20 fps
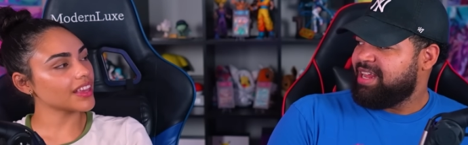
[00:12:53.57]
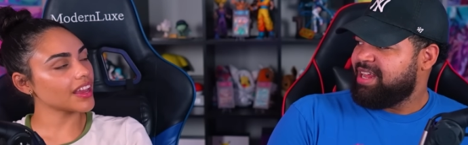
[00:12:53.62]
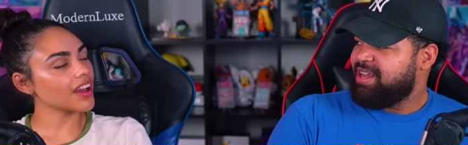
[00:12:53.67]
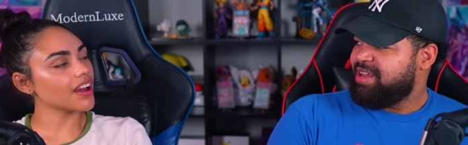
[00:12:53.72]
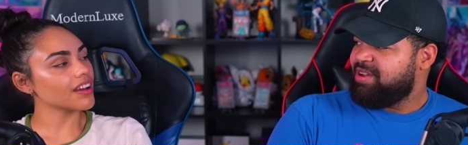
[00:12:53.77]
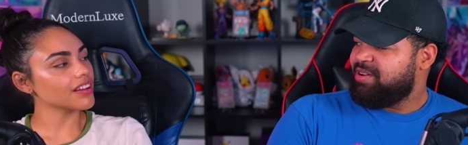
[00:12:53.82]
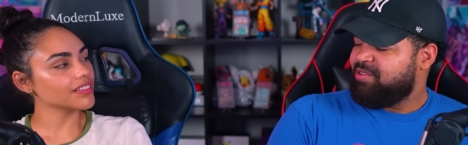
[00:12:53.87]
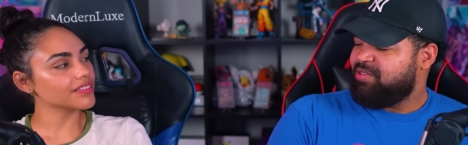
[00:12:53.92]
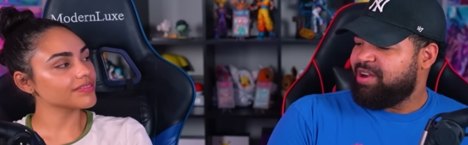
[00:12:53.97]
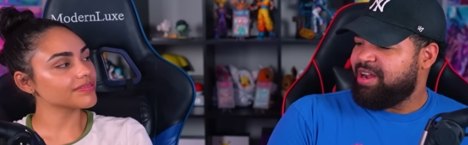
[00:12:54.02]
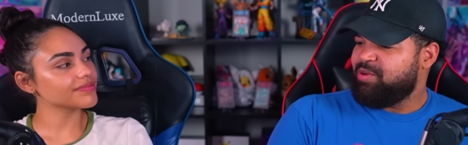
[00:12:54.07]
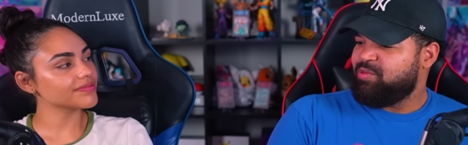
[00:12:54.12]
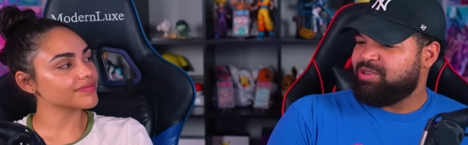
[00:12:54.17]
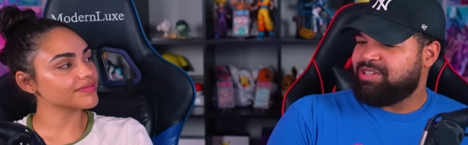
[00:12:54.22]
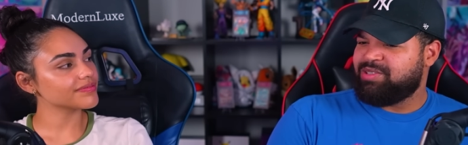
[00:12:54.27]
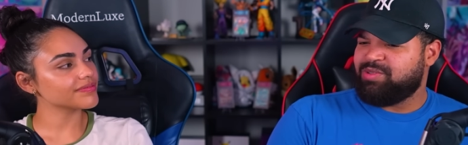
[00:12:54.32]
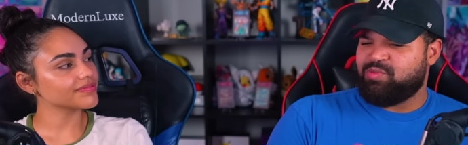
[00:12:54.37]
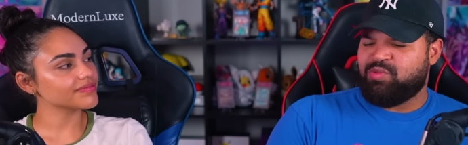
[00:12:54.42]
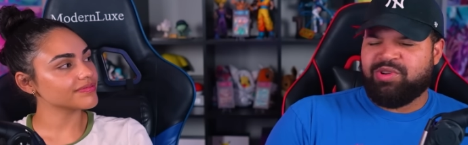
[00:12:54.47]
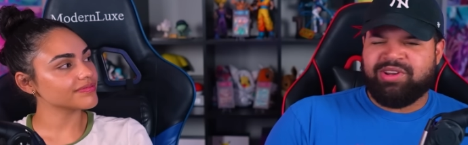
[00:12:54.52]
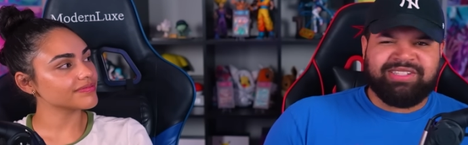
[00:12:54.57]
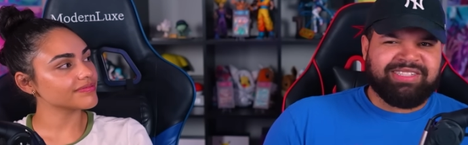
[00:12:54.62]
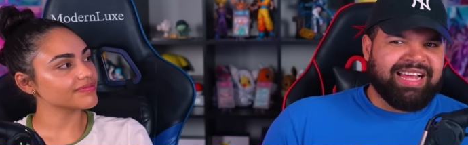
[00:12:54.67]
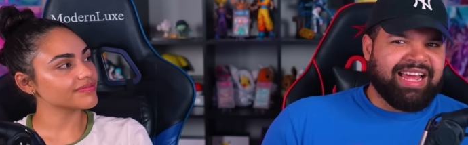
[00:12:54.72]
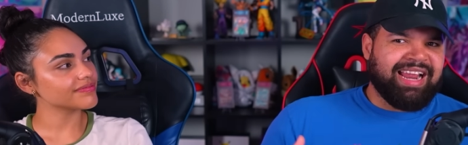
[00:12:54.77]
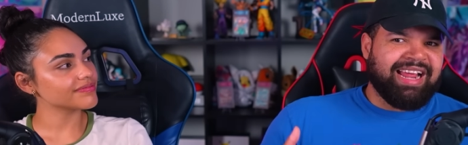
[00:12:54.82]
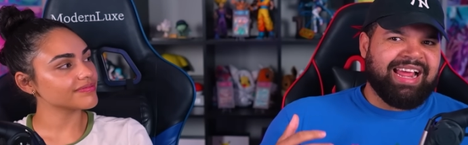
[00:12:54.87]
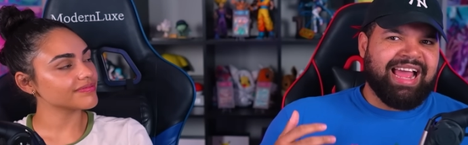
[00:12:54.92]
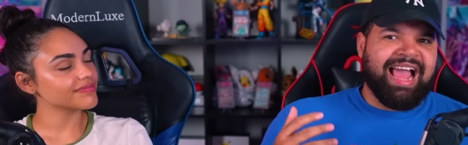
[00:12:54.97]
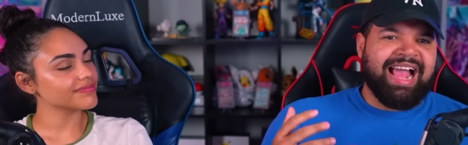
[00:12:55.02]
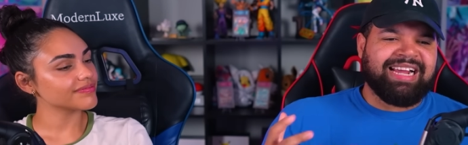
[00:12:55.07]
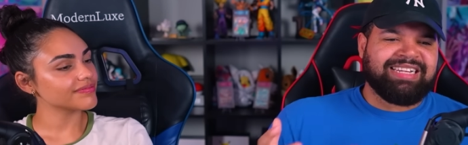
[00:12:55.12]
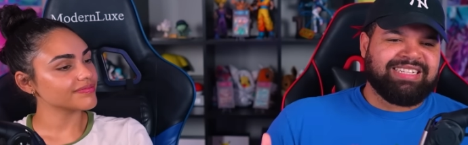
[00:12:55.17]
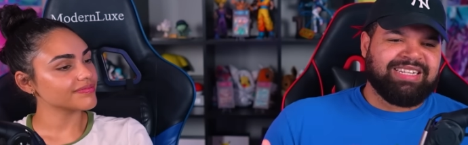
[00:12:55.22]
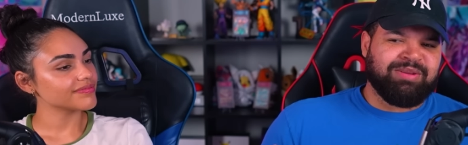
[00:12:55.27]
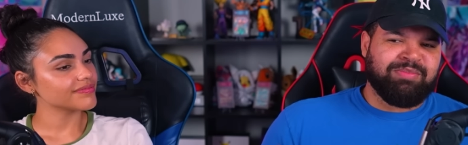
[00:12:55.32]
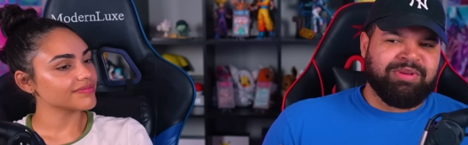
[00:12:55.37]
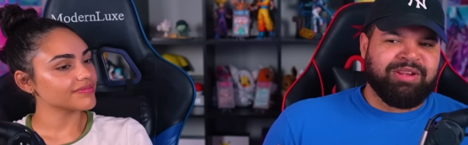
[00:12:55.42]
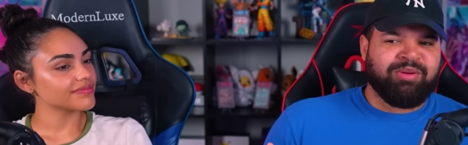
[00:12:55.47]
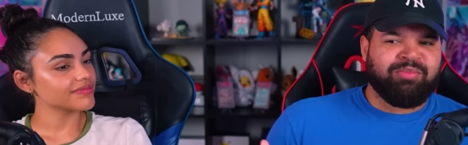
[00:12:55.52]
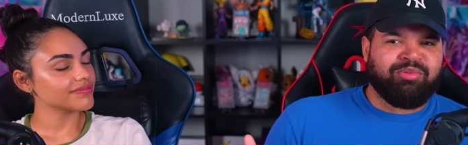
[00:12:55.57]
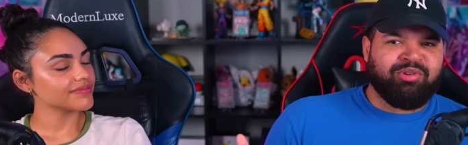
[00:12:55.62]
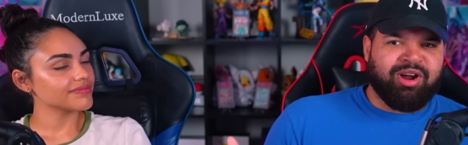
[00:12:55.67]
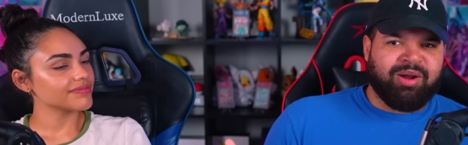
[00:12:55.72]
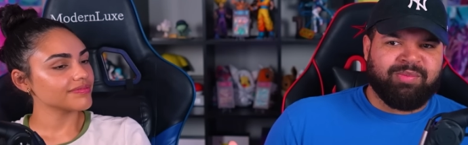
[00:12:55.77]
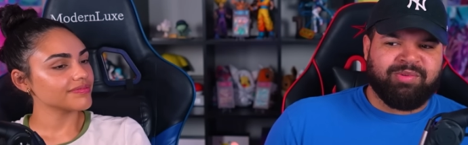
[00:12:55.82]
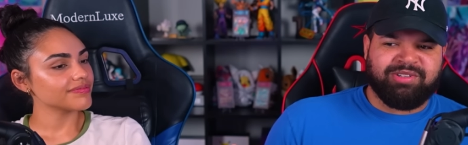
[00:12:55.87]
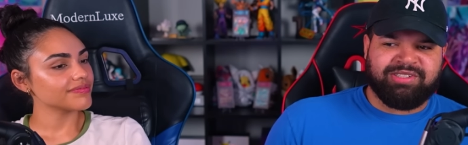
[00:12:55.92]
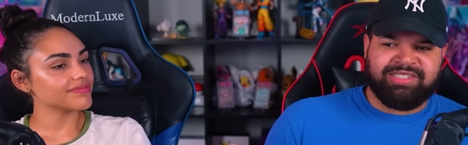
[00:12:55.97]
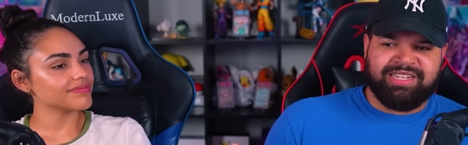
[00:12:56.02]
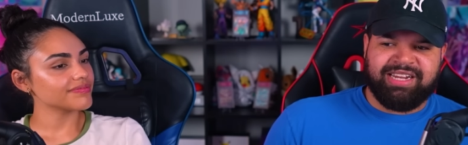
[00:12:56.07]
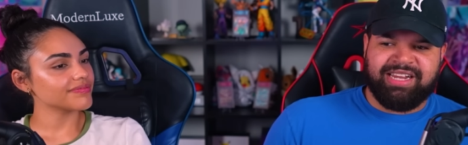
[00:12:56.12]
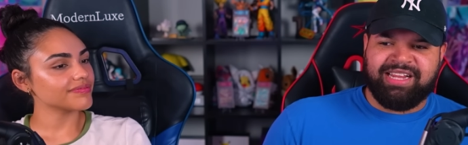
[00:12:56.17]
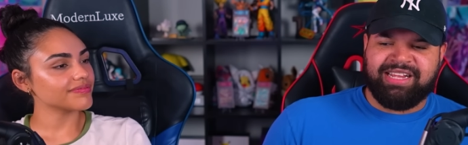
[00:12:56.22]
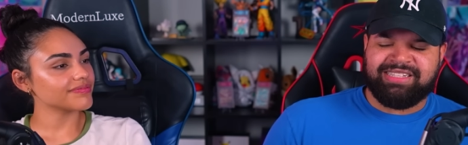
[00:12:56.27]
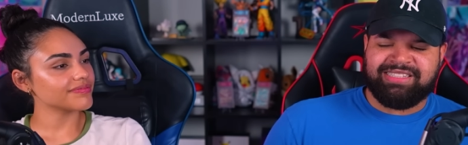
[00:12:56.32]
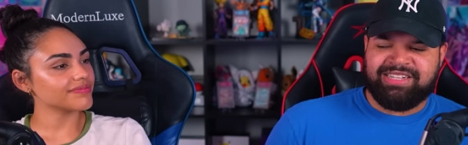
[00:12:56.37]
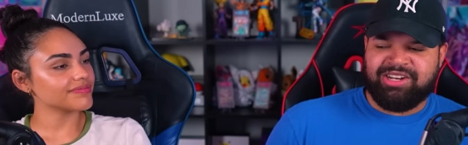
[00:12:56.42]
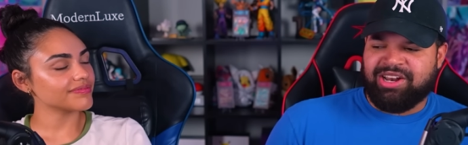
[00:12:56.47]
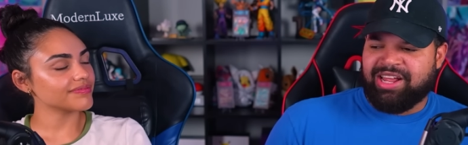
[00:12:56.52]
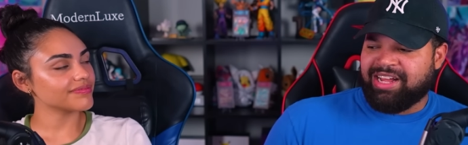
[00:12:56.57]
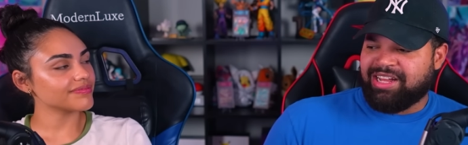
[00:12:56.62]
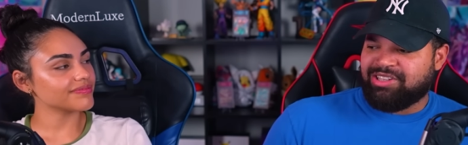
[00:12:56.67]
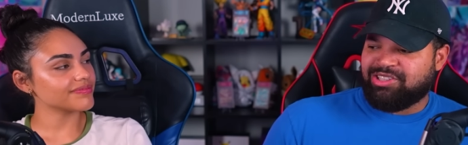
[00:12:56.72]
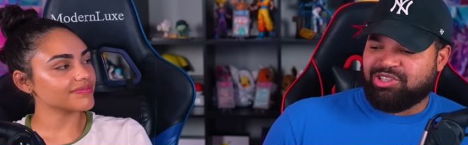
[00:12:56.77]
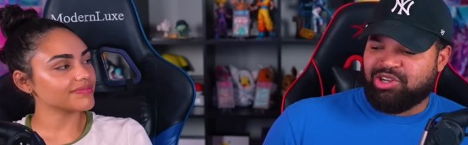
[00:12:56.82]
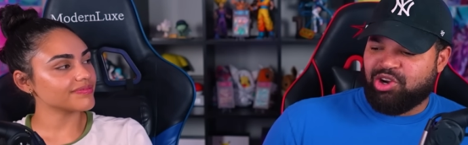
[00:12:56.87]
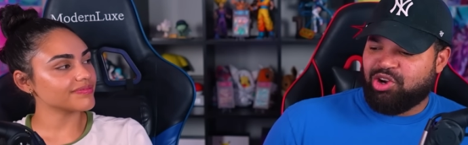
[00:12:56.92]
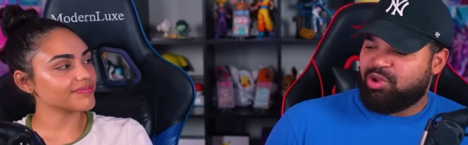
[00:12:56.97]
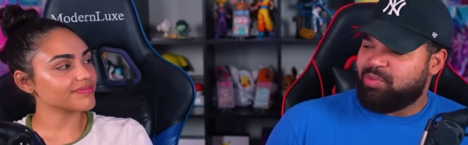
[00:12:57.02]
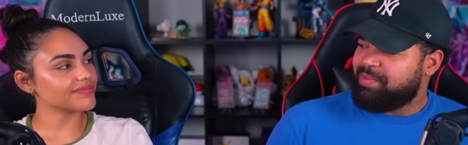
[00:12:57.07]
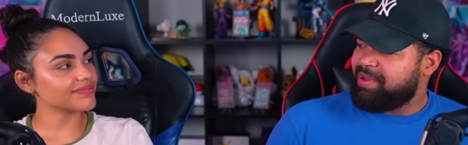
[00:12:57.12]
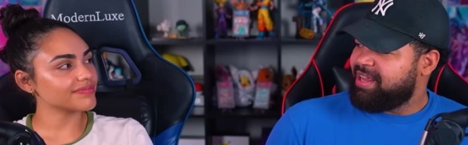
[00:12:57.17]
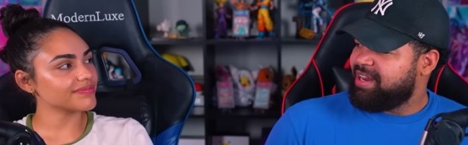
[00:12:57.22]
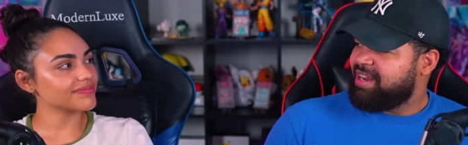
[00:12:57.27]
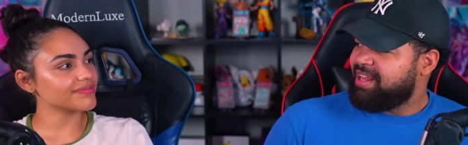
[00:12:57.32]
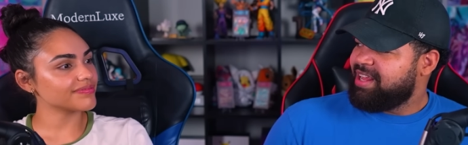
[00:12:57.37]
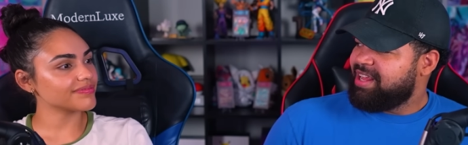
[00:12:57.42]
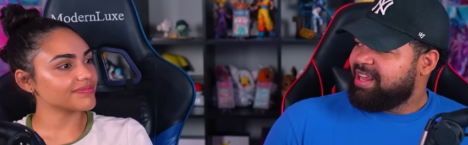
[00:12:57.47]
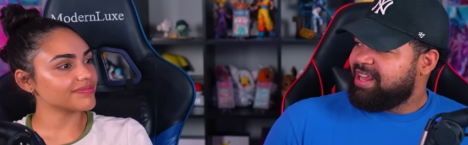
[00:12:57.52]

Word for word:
Speaker 1: Yeah. Right? Which what does that actually mean a proper setting? Is there like a tournament